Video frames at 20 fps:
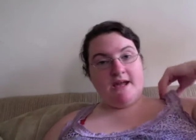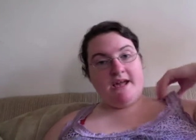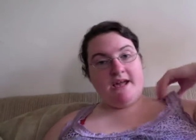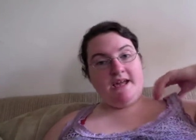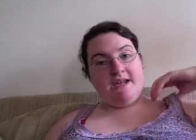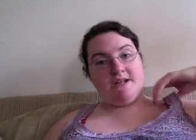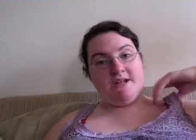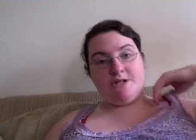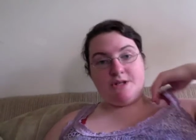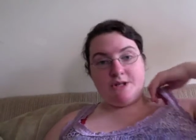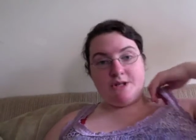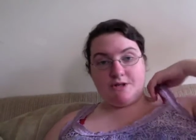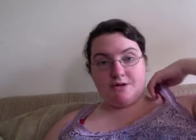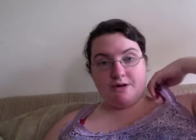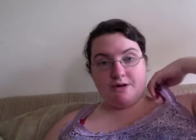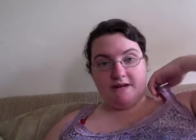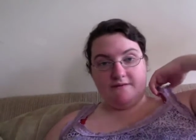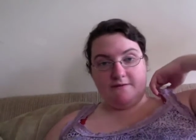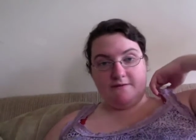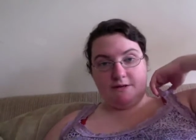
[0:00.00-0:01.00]
and
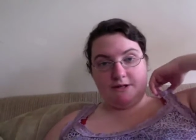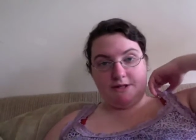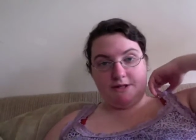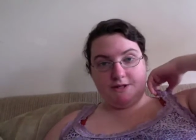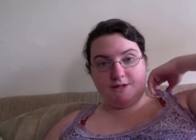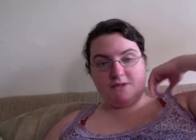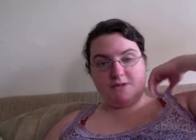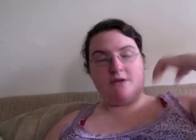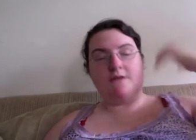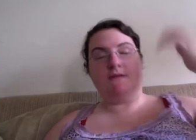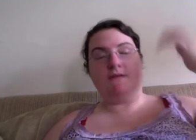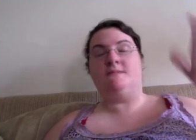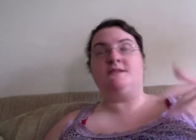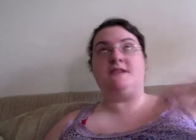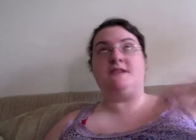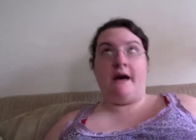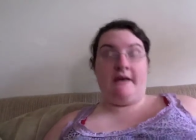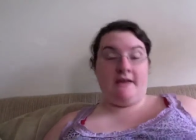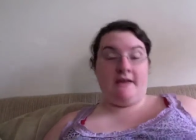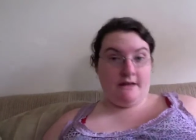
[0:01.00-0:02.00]
Triforce, or the
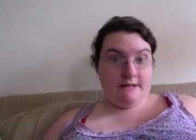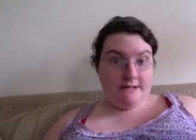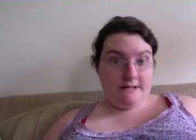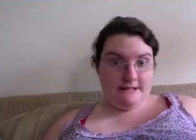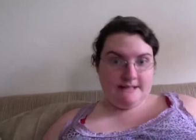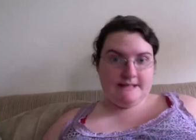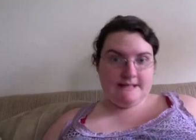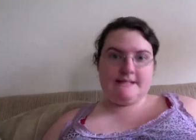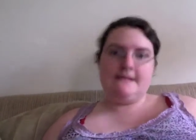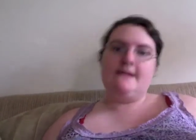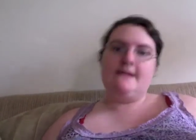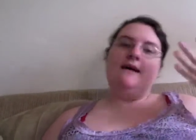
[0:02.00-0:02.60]
medallions